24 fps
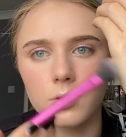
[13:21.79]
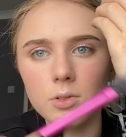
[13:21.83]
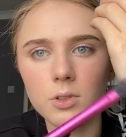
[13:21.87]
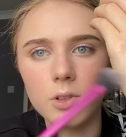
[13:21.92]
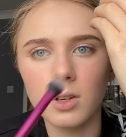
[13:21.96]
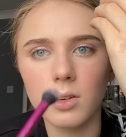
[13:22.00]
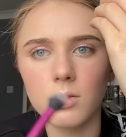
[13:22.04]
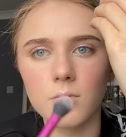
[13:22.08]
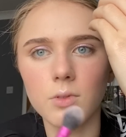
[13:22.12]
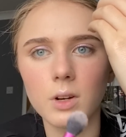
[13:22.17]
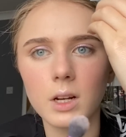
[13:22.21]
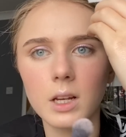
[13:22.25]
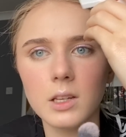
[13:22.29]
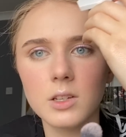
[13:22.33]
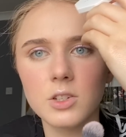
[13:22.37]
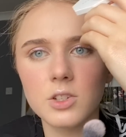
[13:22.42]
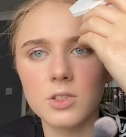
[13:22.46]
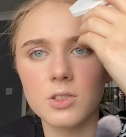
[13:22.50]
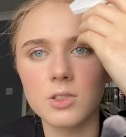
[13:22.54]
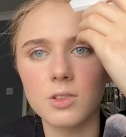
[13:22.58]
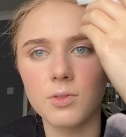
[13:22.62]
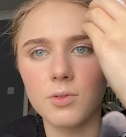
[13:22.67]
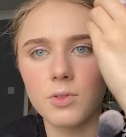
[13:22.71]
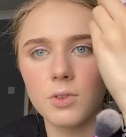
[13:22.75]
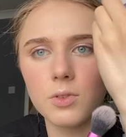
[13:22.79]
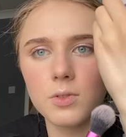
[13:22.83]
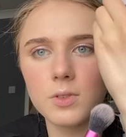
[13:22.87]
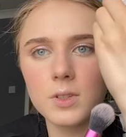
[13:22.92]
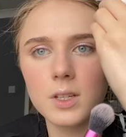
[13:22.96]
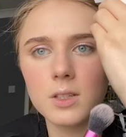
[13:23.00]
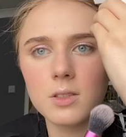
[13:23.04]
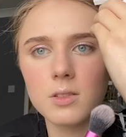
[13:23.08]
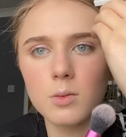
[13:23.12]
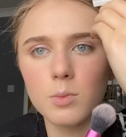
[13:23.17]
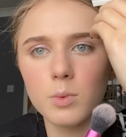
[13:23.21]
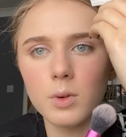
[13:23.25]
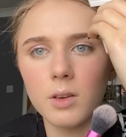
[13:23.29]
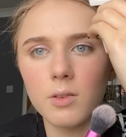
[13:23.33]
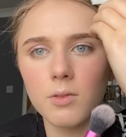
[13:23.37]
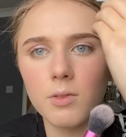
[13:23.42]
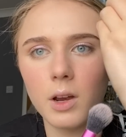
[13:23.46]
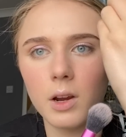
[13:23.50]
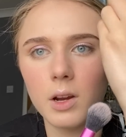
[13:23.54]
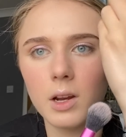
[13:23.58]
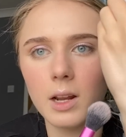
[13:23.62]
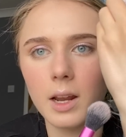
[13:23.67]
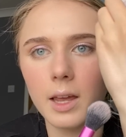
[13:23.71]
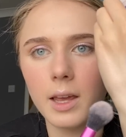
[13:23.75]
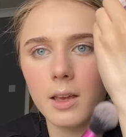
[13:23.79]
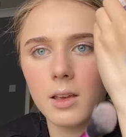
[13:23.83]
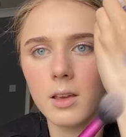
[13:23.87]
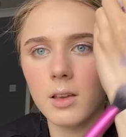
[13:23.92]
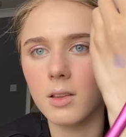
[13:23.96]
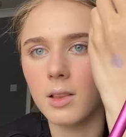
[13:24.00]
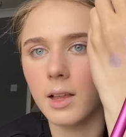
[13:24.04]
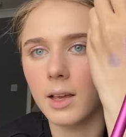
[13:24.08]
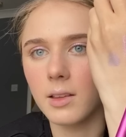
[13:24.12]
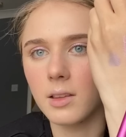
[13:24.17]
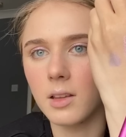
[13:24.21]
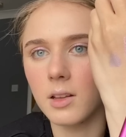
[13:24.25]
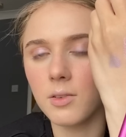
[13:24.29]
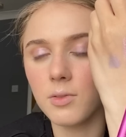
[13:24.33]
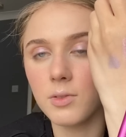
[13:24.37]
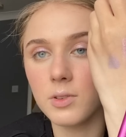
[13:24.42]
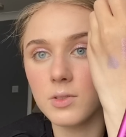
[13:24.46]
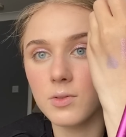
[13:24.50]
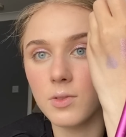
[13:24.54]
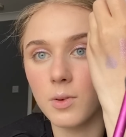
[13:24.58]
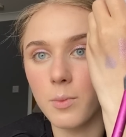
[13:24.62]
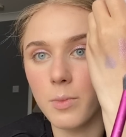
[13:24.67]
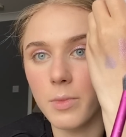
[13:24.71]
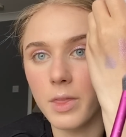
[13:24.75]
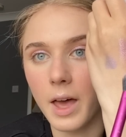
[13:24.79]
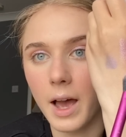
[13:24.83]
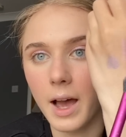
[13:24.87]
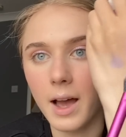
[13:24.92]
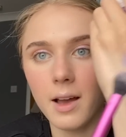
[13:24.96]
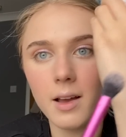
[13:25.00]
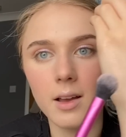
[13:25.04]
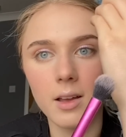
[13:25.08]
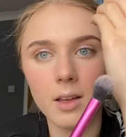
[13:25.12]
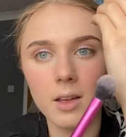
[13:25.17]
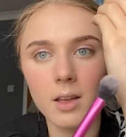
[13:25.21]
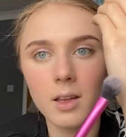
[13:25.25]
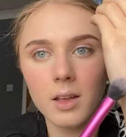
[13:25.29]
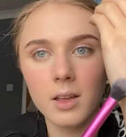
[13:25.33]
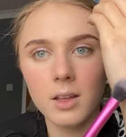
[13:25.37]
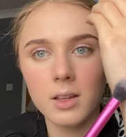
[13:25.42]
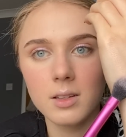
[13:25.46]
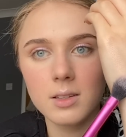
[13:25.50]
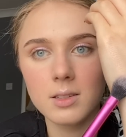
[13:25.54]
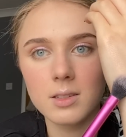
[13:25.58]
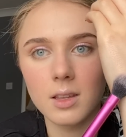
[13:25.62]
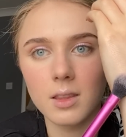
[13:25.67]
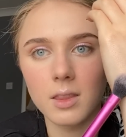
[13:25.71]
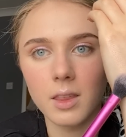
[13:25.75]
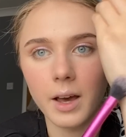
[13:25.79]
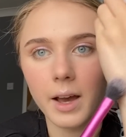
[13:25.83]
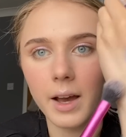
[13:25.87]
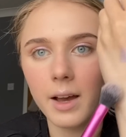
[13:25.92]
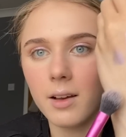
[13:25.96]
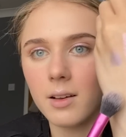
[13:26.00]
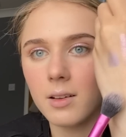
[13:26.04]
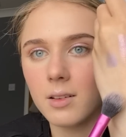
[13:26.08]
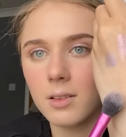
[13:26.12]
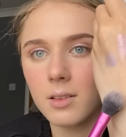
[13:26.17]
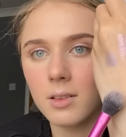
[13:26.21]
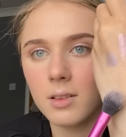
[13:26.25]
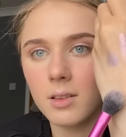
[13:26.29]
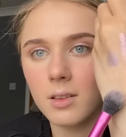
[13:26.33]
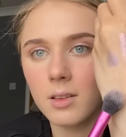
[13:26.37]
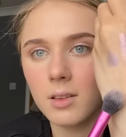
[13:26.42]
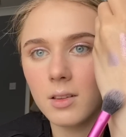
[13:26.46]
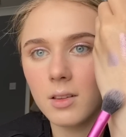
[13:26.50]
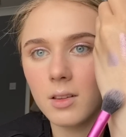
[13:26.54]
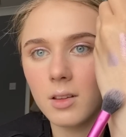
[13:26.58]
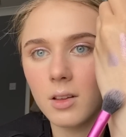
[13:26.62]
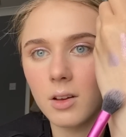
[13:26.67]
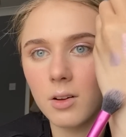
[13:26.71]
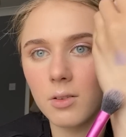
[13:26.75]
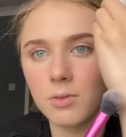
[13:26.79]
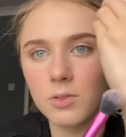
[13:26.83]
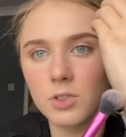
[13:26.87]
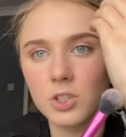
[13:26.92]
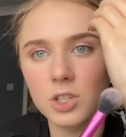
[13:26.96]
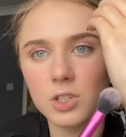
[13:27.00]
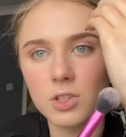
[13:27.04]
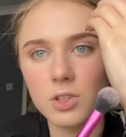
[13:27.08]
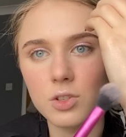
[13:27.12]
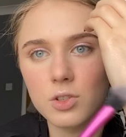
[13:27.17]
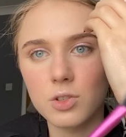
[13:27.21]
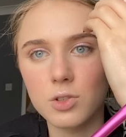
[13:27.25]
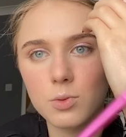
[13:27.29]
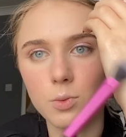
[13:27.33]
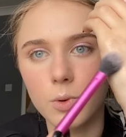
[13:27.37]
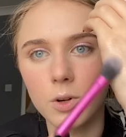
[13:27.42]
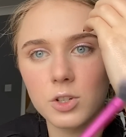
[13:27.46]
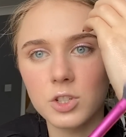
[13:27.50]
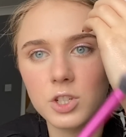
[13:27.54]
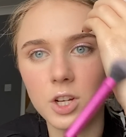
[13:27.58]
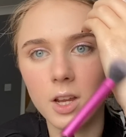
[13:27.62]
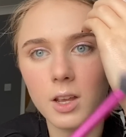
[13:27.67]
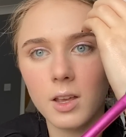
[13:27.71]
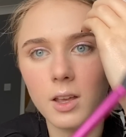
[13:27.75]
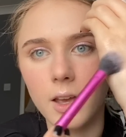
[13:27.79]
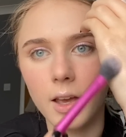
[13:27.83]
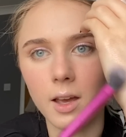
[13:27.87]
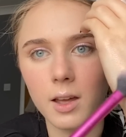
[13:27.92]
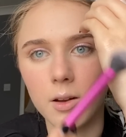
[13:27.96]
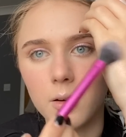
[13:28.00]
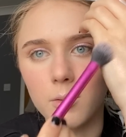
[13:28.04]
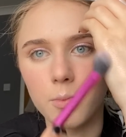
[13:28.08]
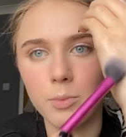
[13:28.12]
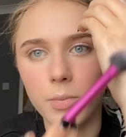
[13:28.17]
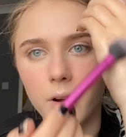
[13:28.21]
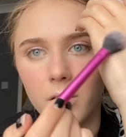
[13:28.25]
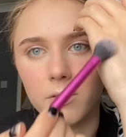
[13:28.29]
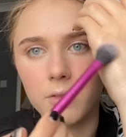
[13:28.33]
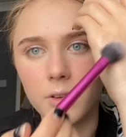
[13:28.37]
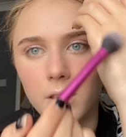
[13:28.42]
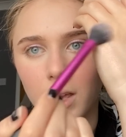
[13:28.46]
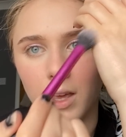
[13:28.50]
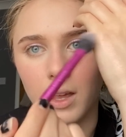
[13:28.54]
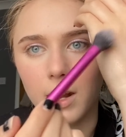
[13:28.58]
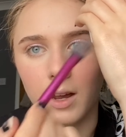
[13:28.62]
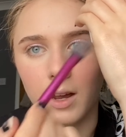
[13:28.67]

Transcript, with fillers: You can really just diffuse it to be a very like the difference from that to that of just swatching and buffing it